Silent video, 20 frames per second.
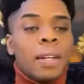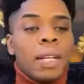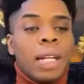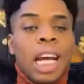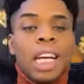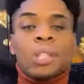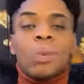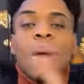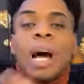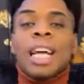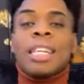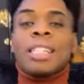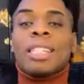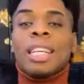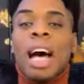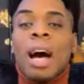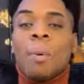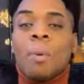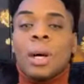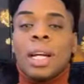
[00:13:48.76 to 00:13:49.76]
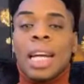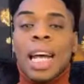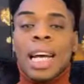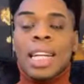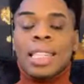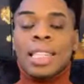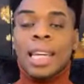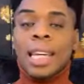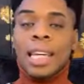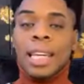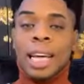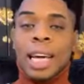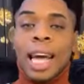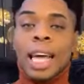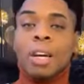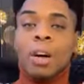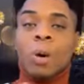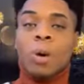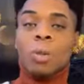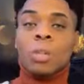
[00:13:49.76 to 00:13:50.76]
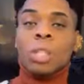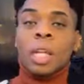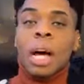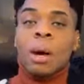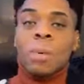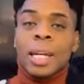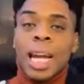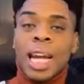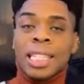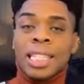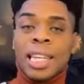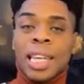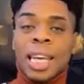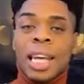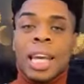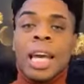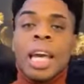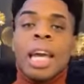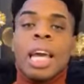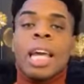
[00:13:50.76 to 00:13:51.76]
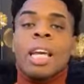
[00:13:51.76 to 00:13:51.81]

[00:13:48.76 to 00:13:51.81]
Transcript: That's why in Psalm 119, look at the whole Psalm 119.